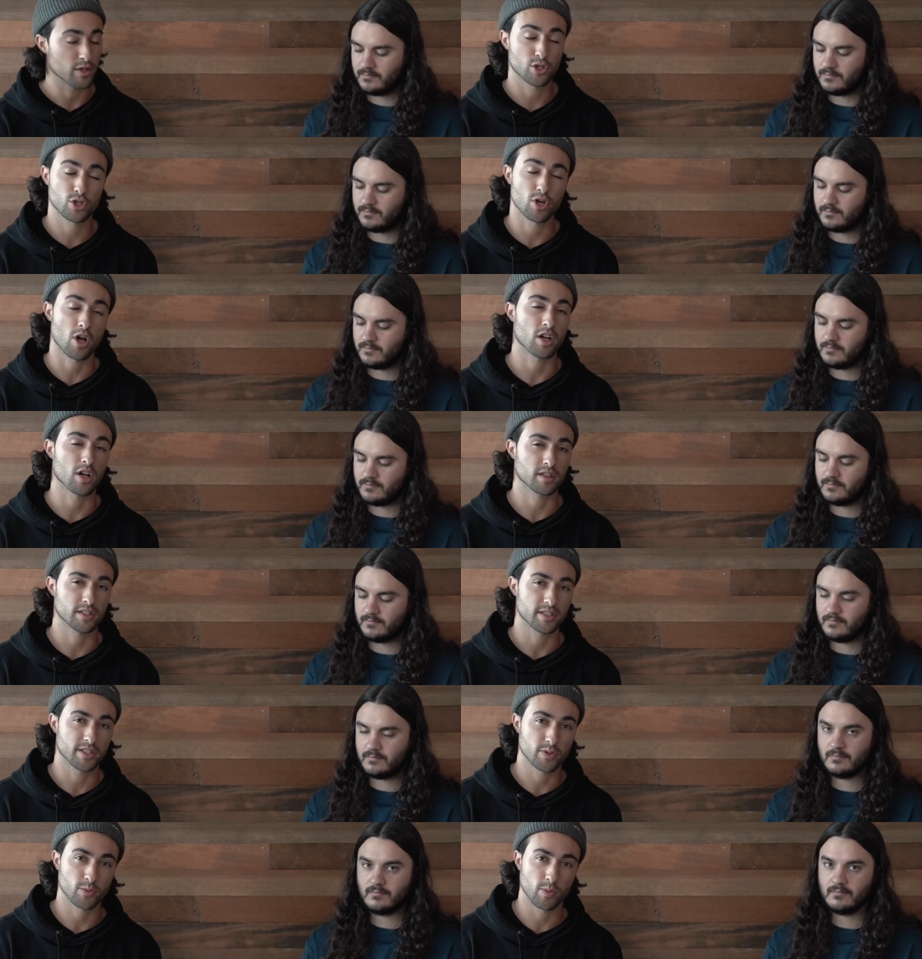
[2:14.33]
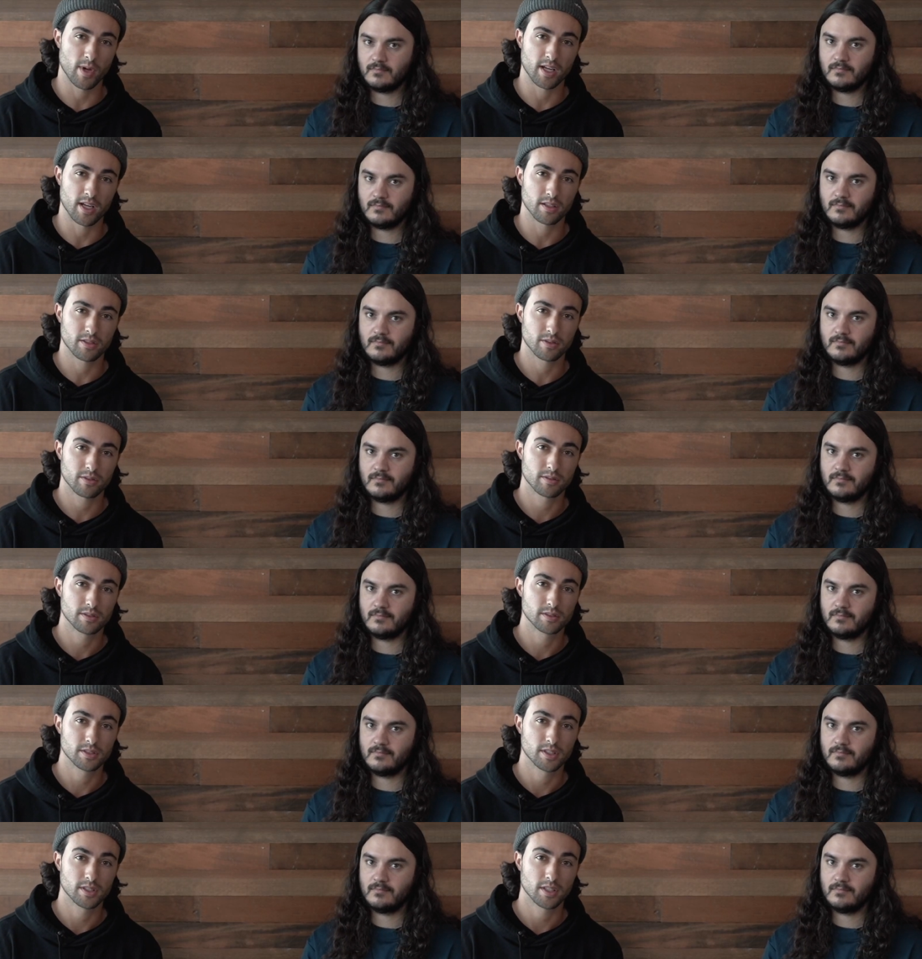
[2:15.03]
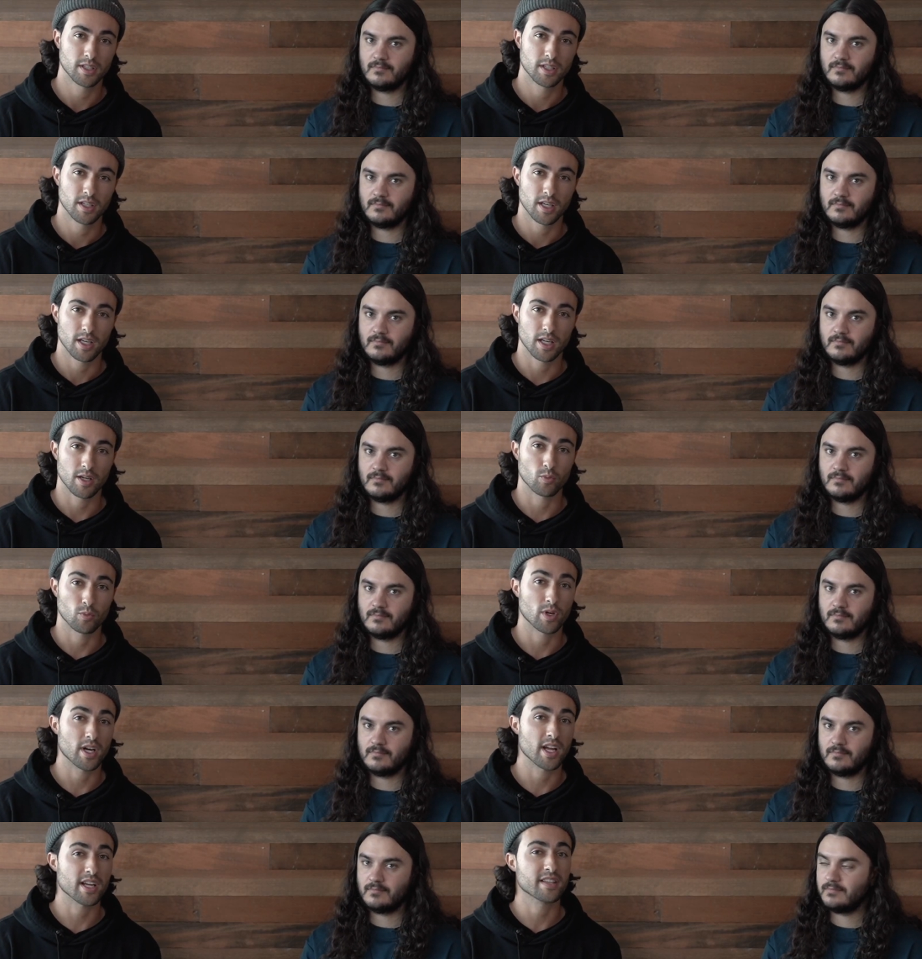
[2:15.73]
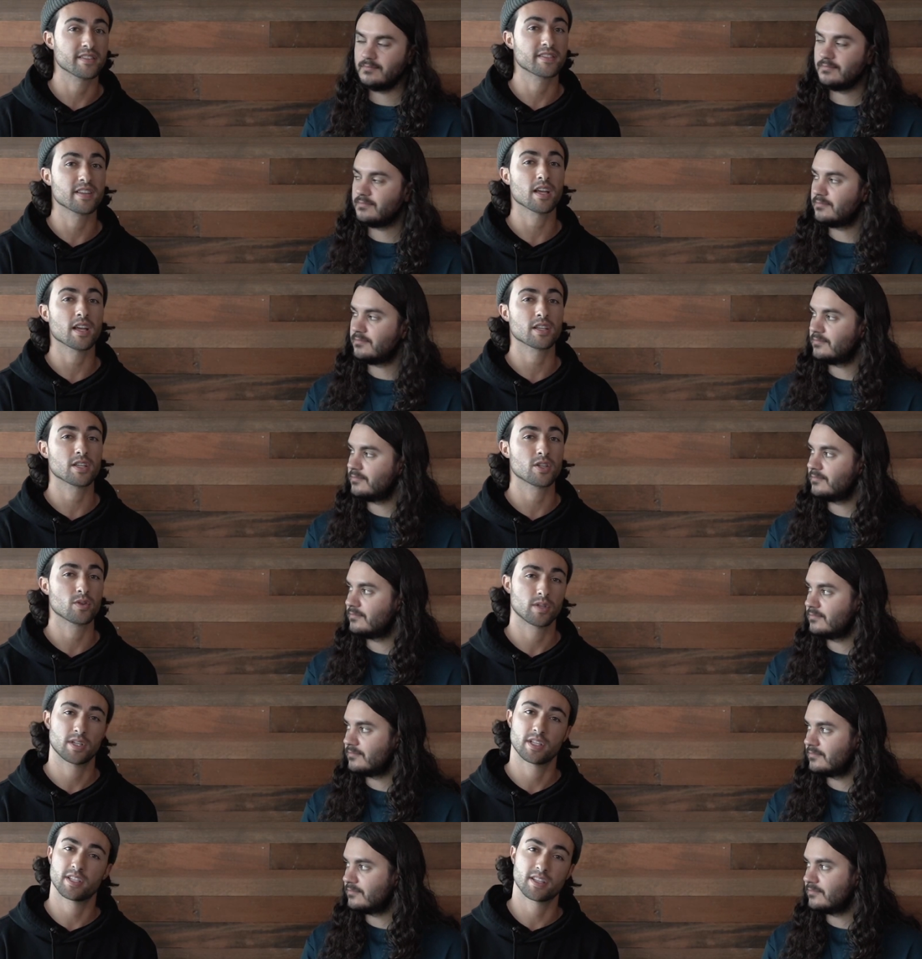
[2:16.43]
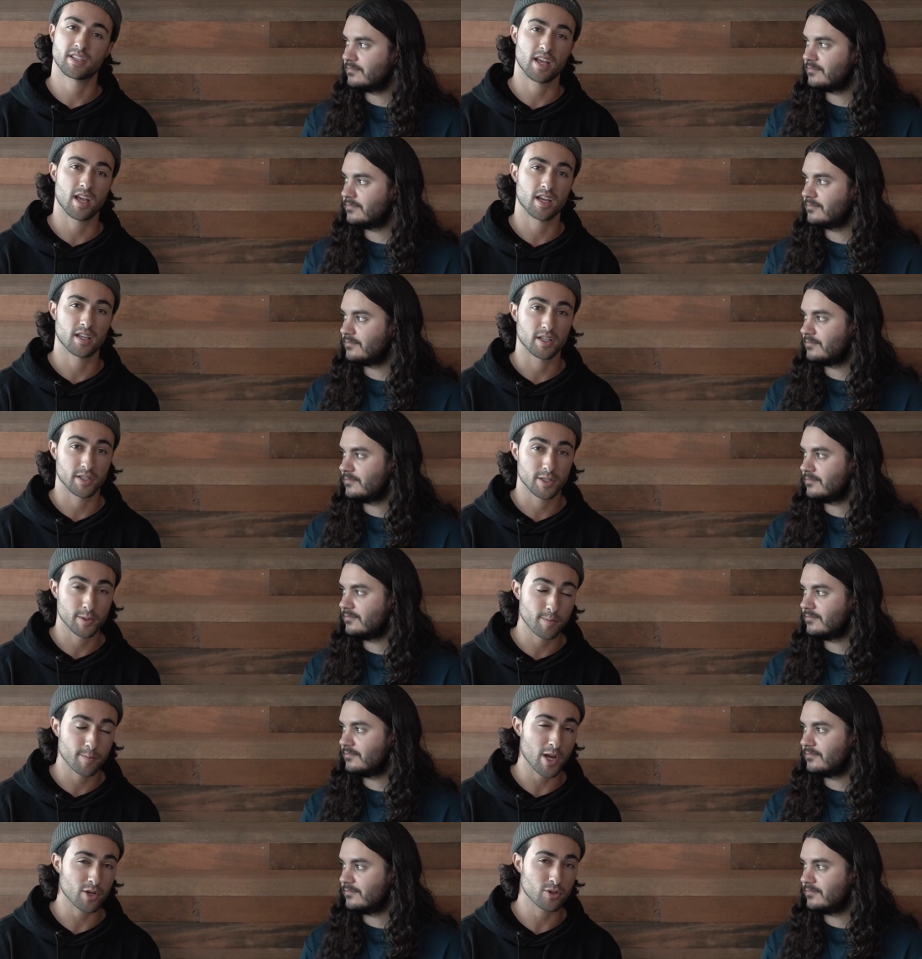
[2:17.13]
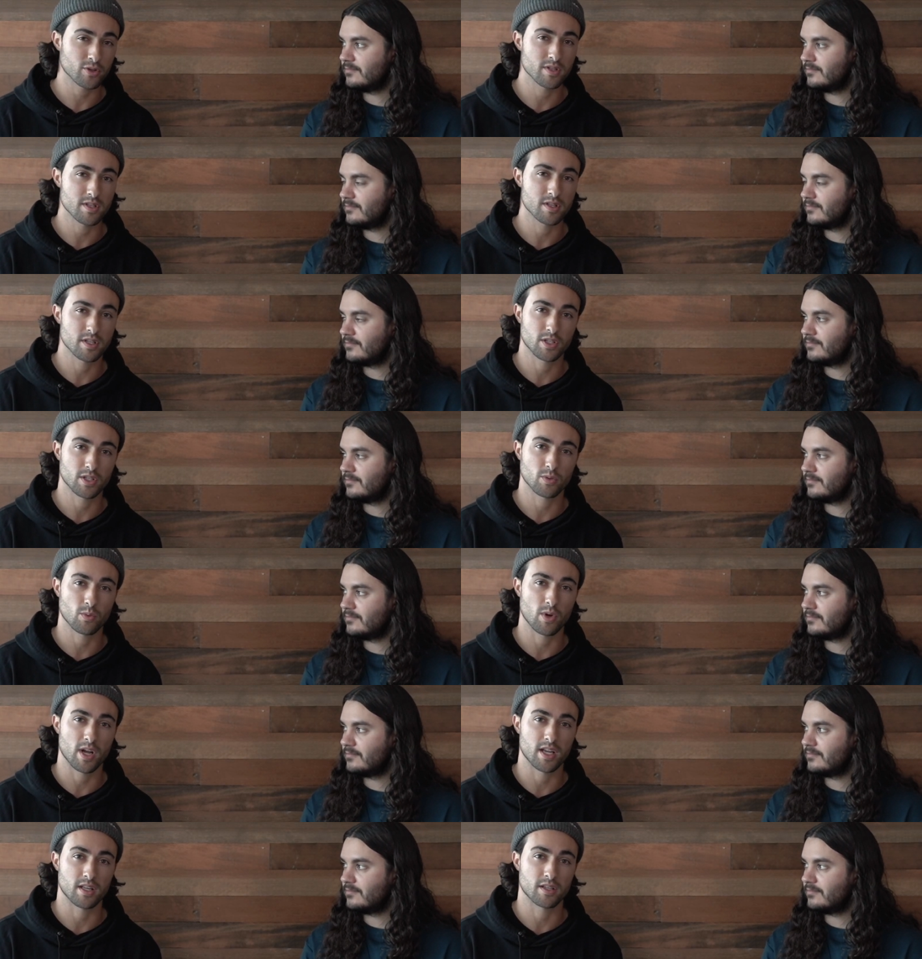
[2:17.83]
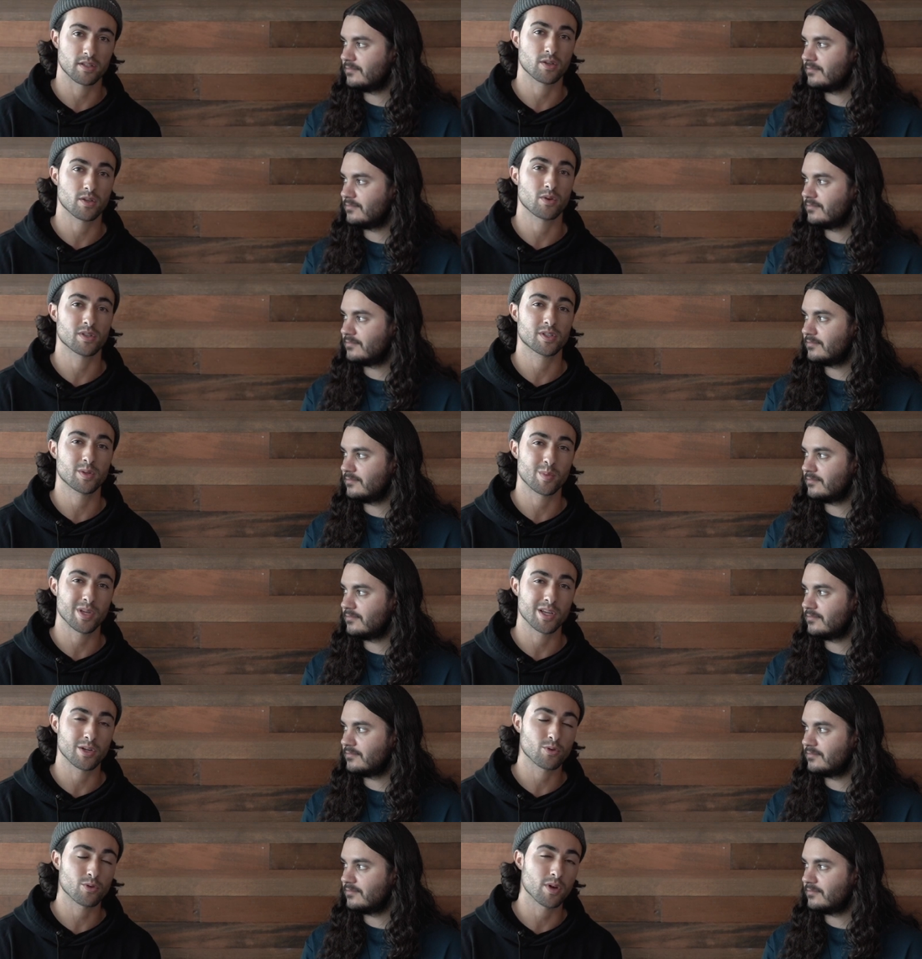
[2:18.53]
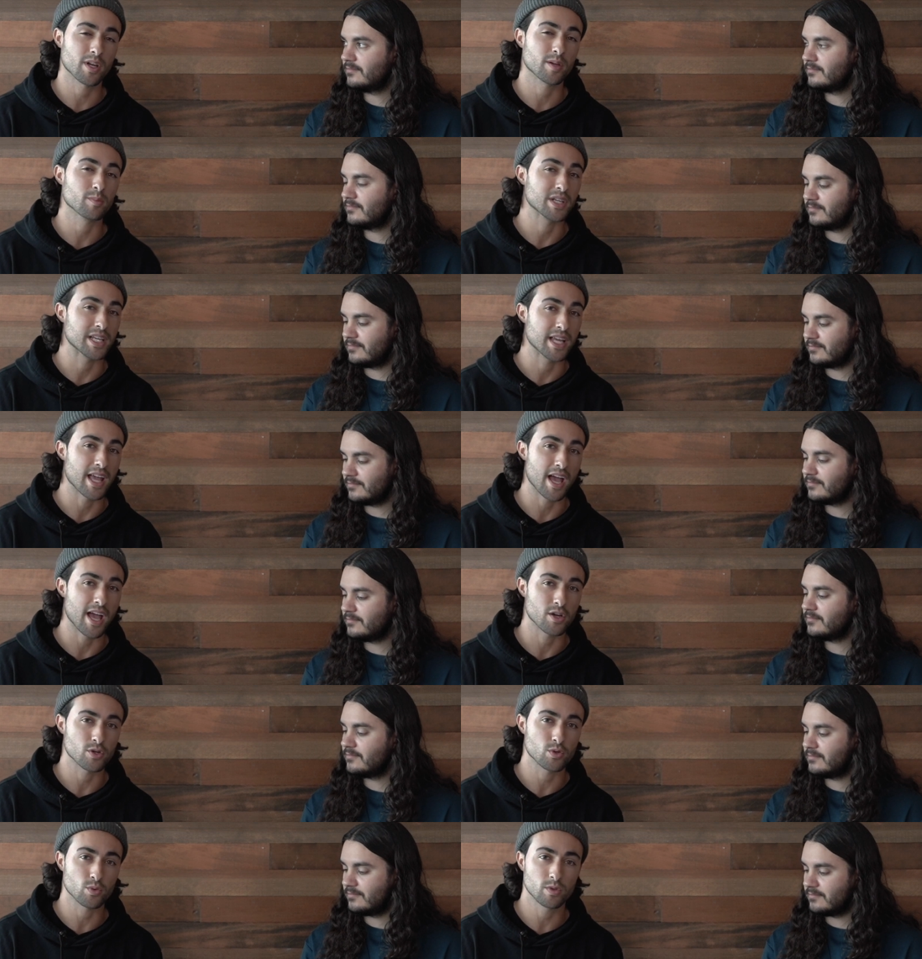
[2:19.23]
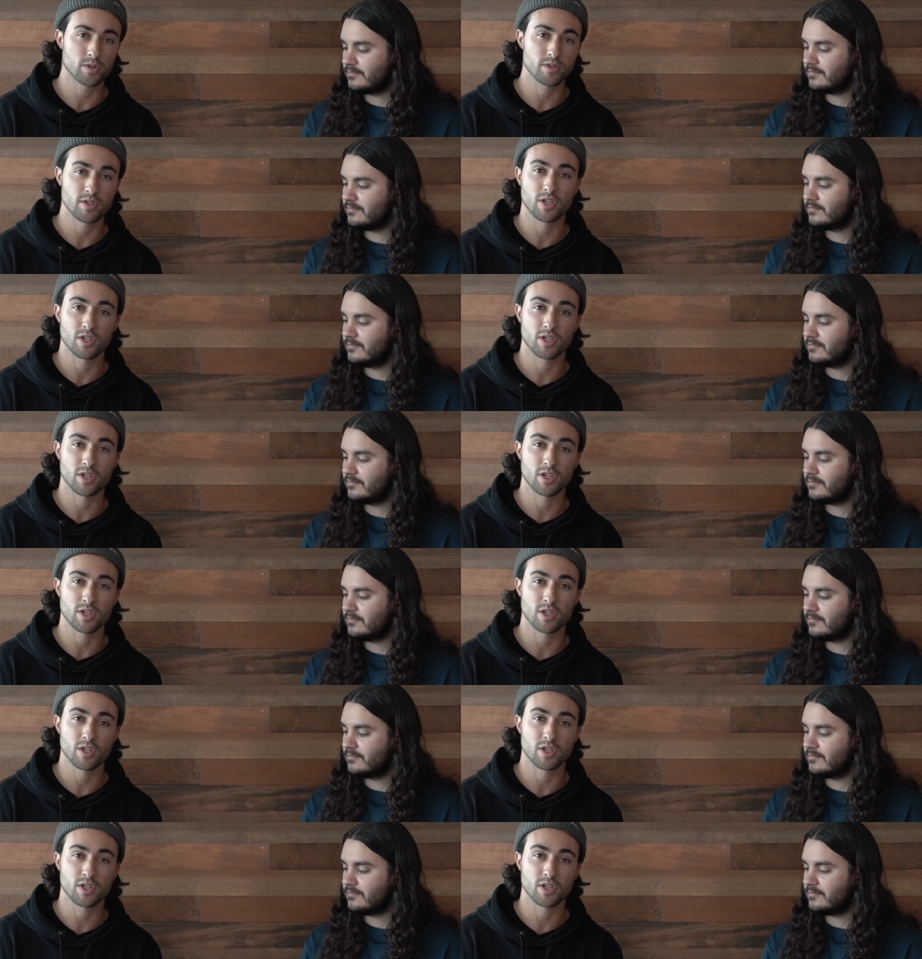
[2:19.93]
Speaker 1: the chocolate suede. And what I can tell you is that especially the suede is going to be incredibly casual.